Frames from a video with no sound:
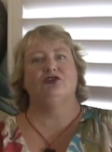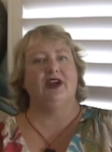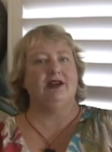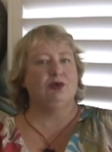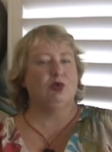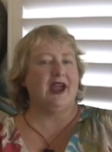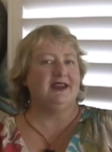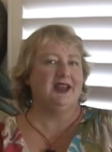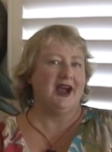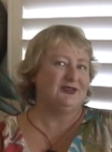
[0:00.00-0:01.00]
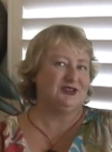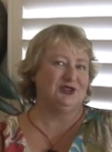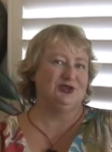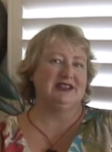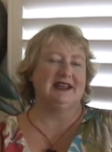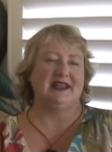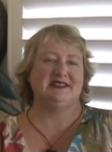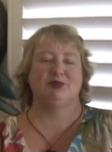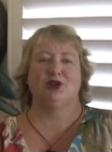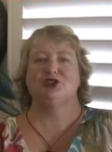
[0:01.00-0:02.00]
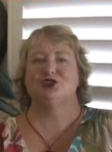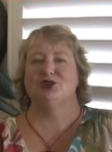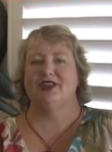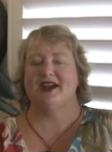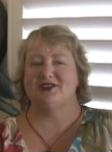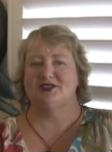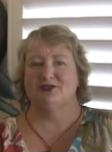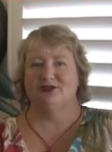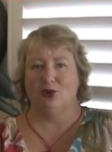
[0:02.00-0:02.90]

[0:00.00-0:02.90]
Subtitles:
Very rainy afternoon in late spring in 2004,